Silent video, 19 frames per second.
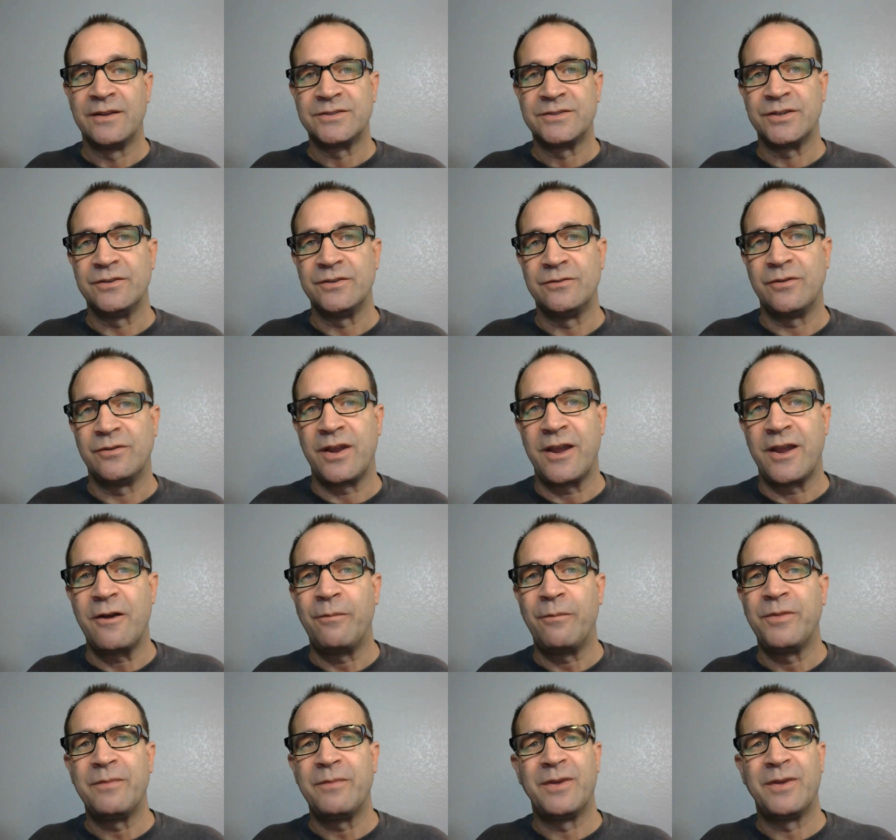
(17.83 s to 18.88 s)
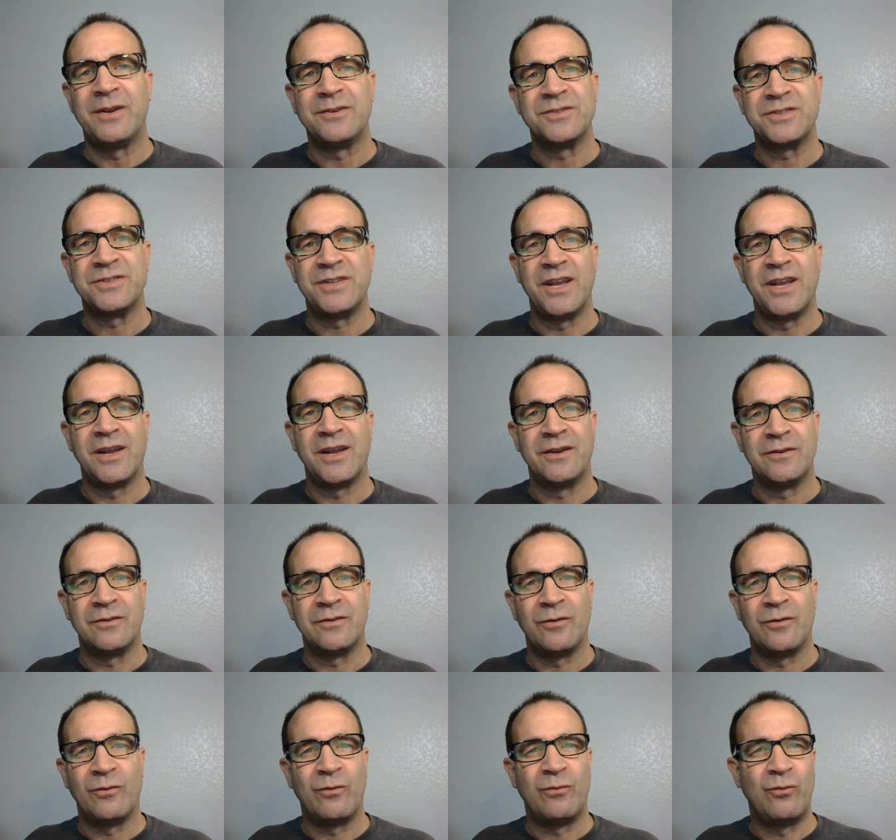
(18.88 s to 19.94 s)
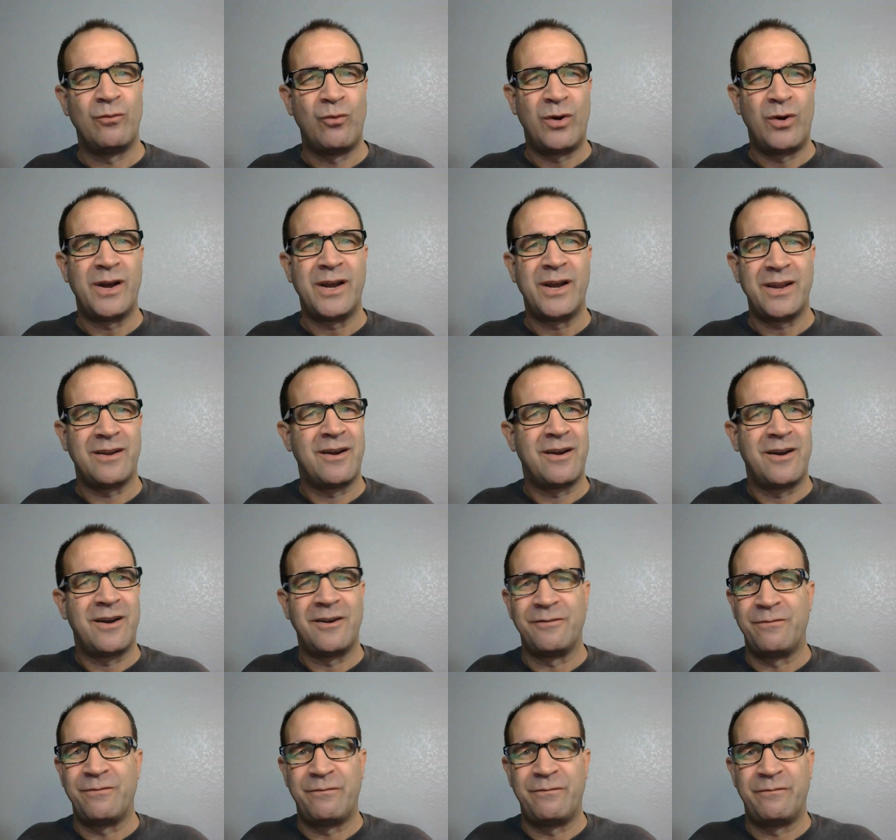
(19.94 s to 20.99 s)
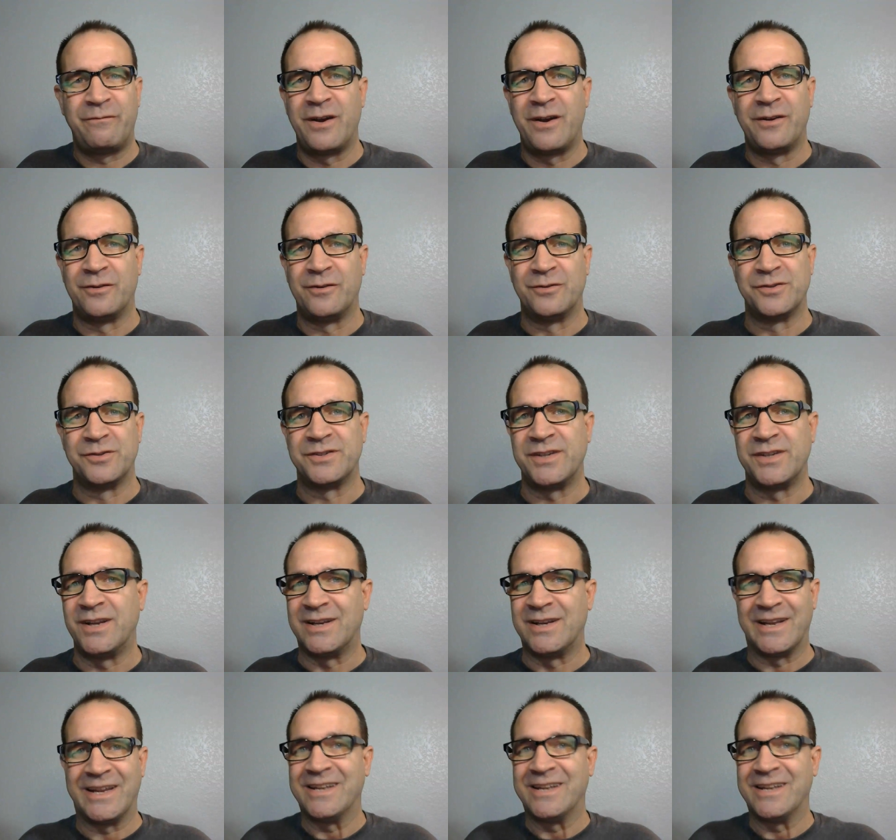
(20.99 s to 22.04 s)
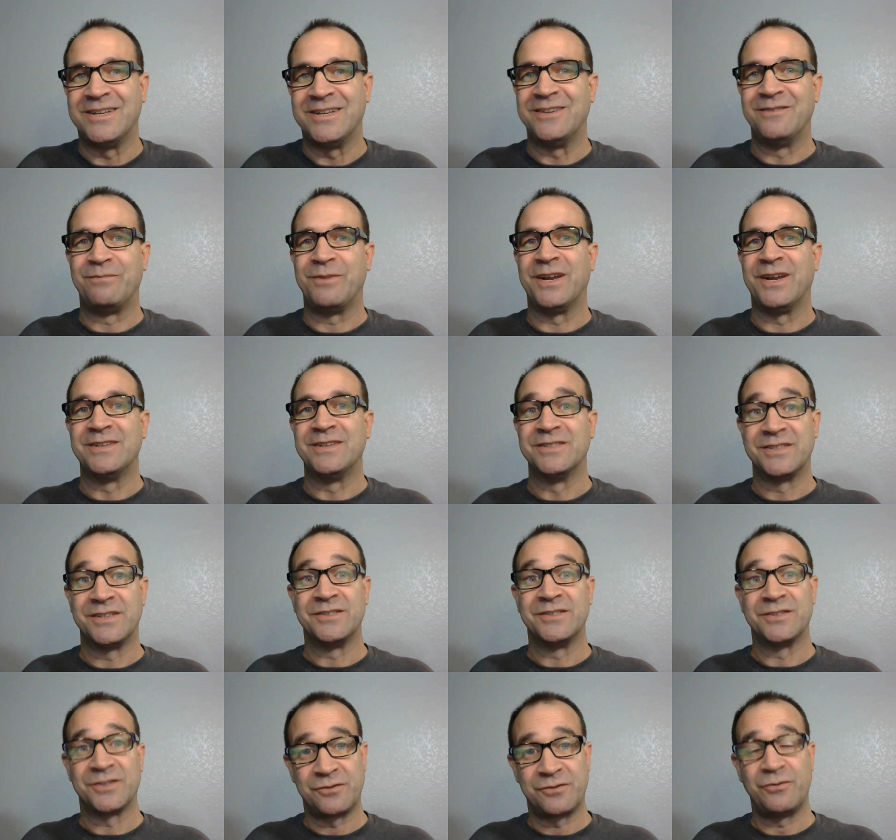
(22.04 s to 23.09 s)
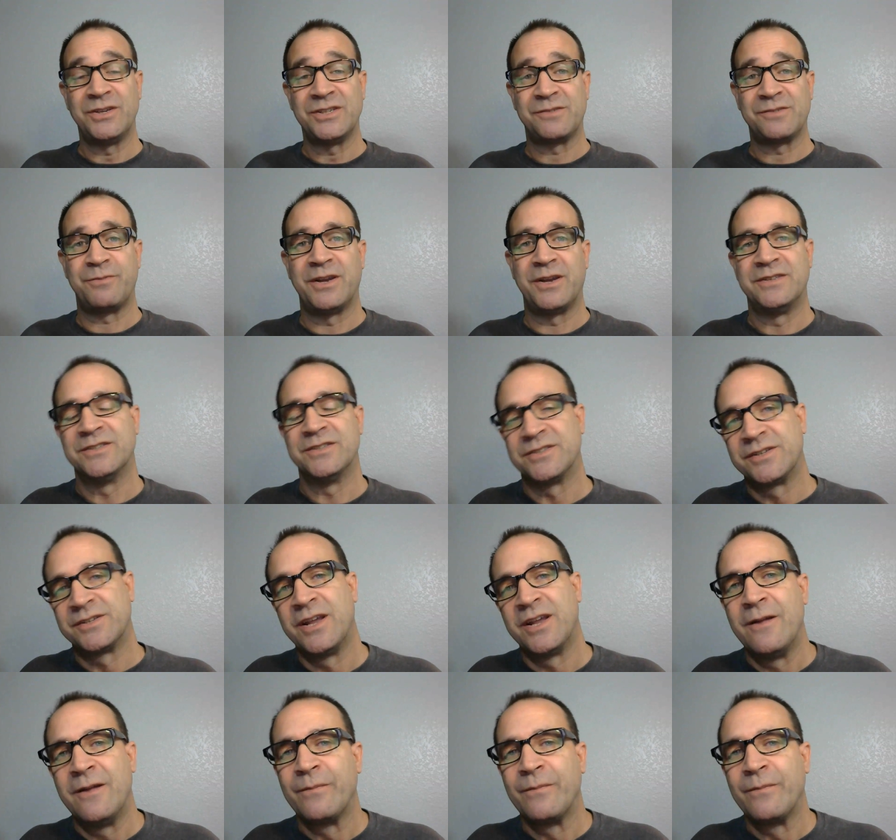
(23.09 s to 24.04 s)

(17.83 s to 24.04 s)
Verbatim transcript: to help them understand what are funnels and landing pages and squeeze pages.